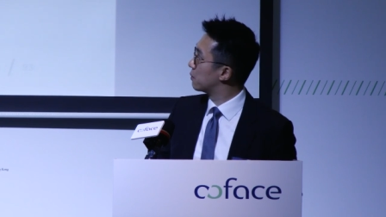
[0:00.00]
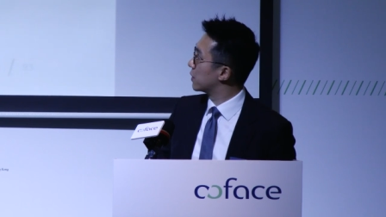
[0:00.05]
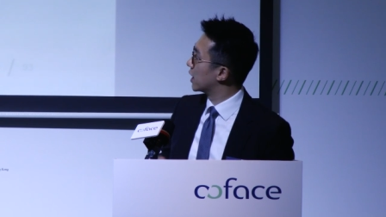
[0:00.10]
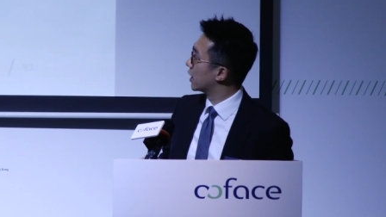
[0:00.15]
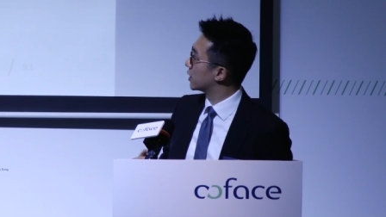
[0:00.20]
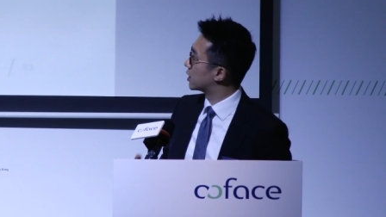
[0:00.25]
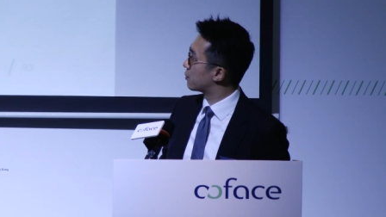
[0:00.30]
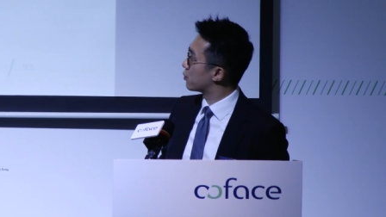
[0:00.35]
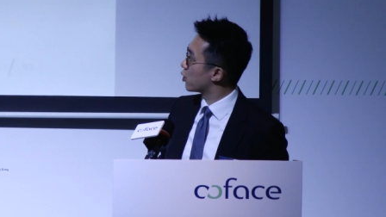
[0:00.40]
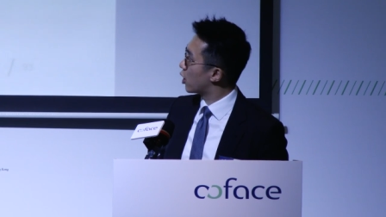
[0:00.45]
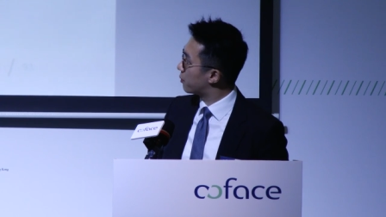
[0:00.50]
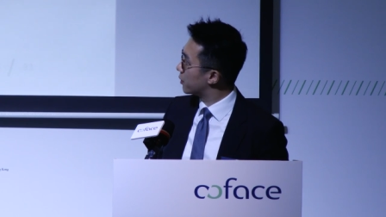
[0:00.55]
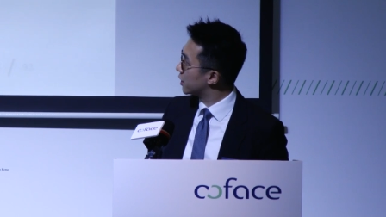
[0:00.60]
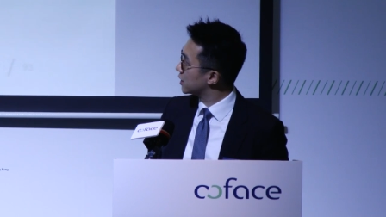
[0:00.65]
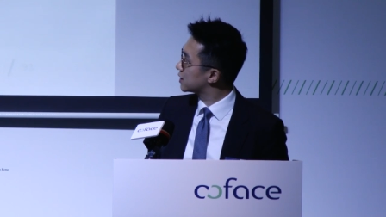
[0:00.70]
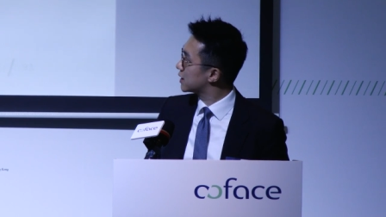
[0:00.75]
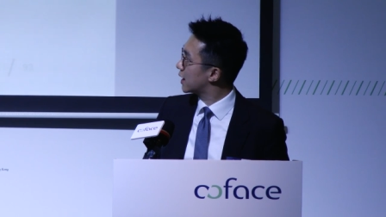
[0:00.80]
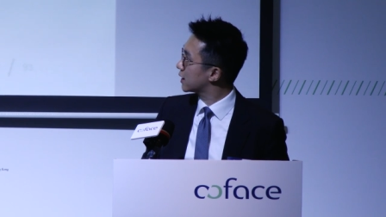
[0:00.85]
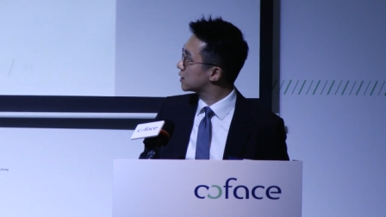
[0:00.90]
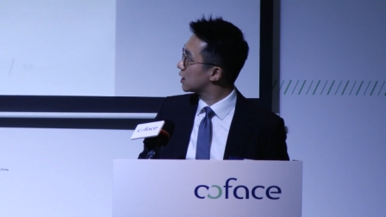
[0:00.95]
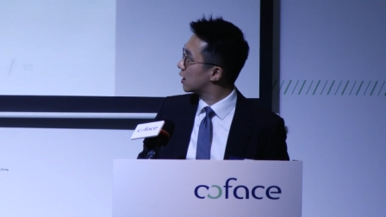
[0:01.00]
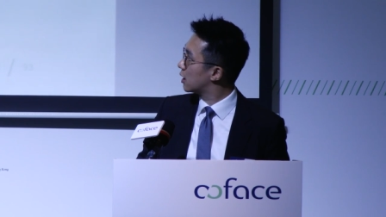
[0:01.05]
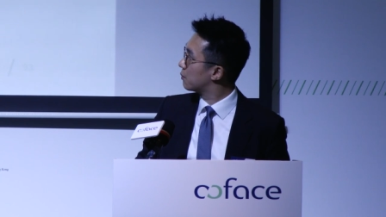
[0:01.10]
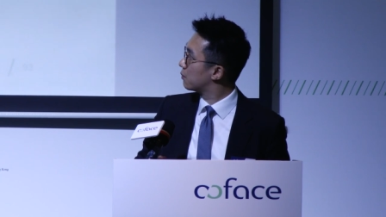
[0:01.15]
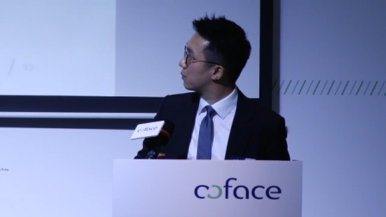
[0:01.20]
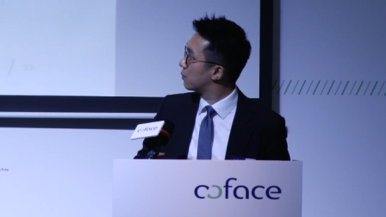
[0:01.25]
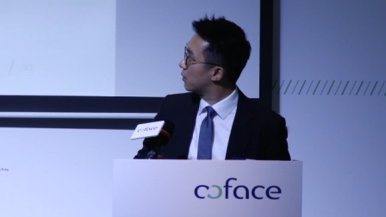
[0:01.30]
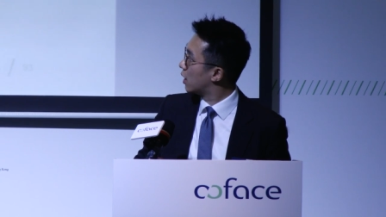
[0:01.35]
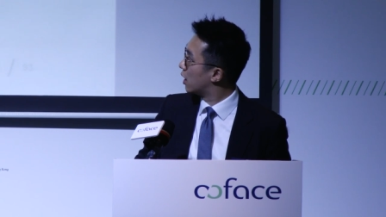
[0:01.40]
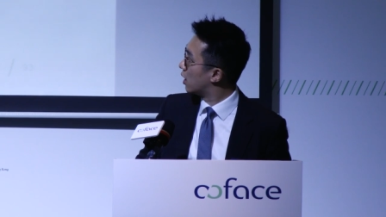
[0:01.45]
be it the property sector
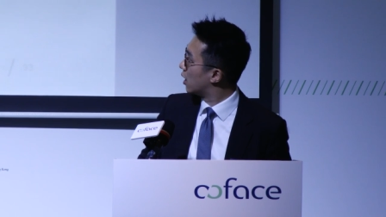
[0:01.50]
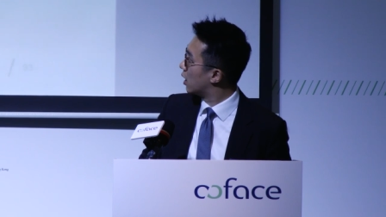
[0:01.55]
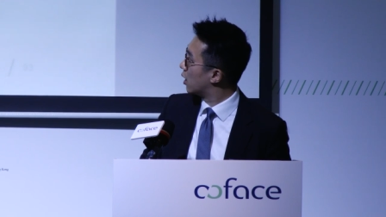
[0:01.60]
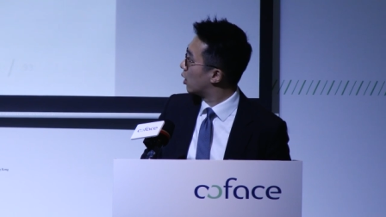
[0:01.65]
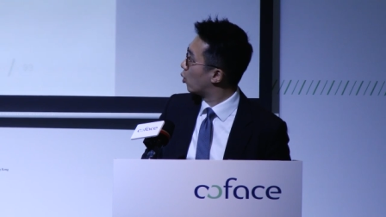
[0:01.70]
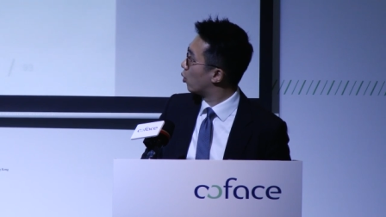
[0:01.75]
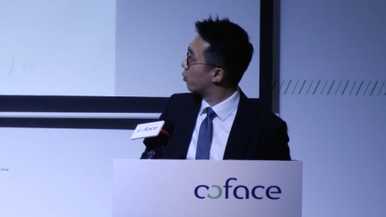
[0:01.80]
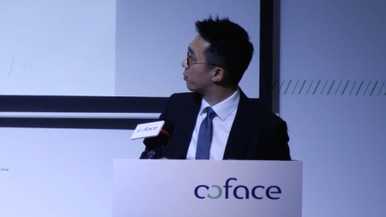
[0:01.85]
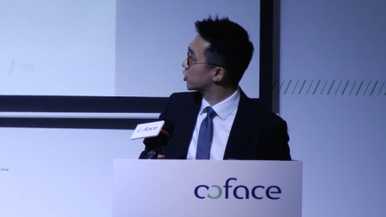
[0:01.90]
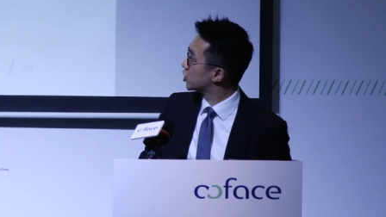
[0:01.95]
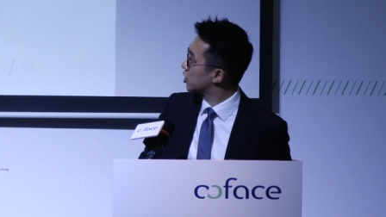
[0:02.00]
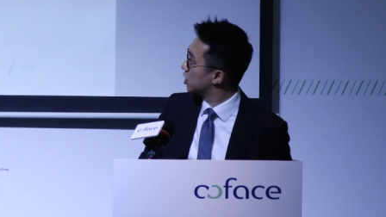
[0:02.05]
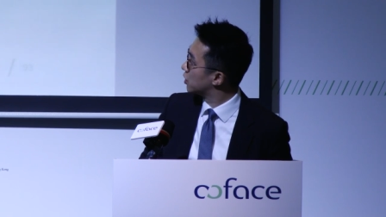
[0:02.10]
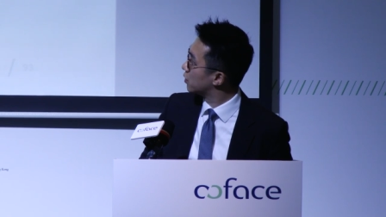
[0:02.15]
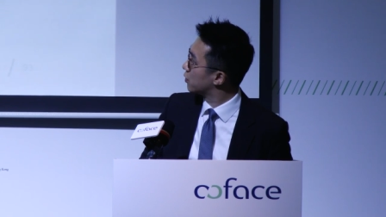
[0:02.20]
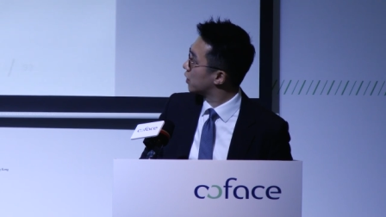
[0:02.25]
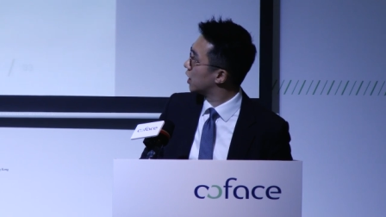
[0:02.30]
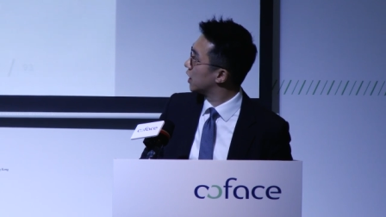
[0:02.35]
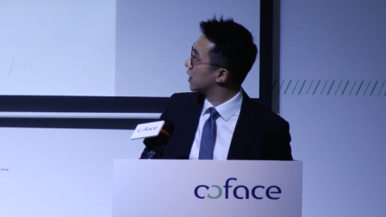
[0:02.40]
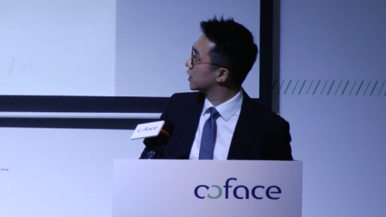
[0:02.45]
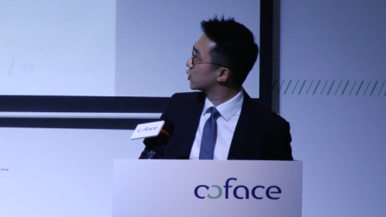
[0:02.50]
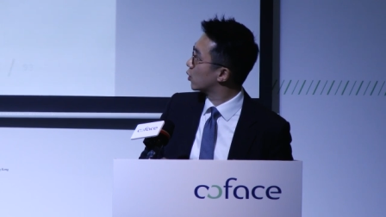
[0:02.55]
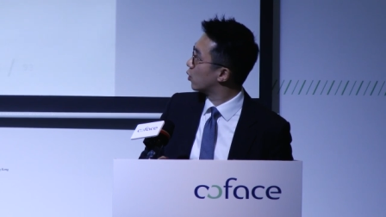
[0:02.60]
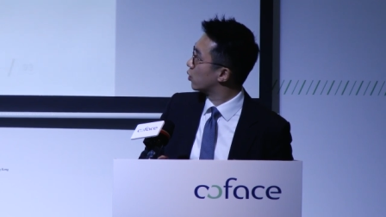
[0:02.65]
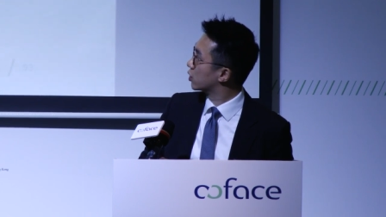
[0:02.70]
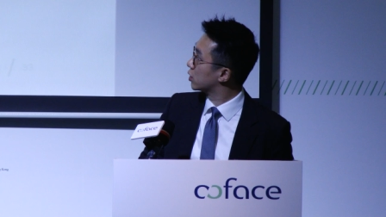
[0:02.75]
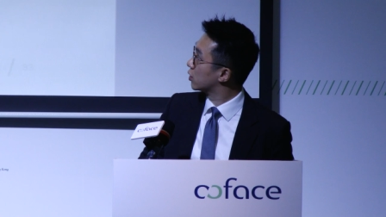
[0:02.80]
uh, or machineries, or